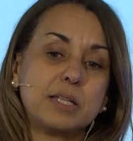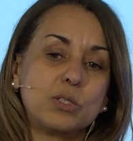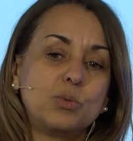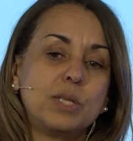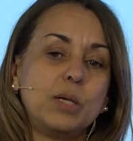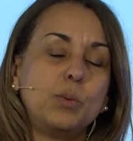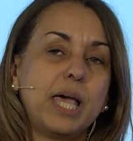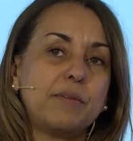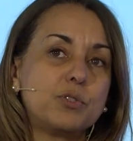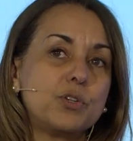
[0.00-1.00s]
And today we
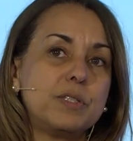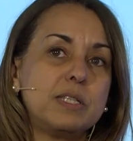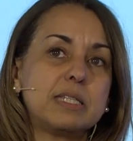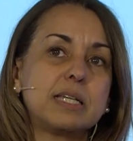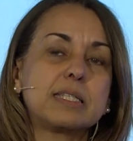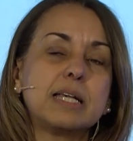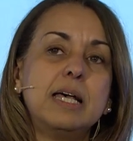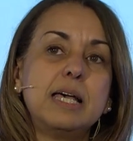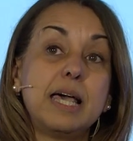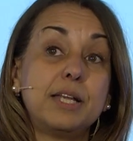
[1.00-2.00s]
have 36
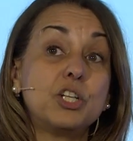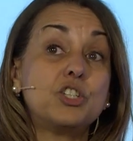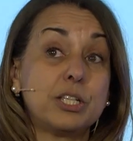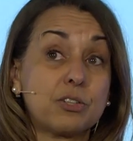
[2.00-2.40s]
energy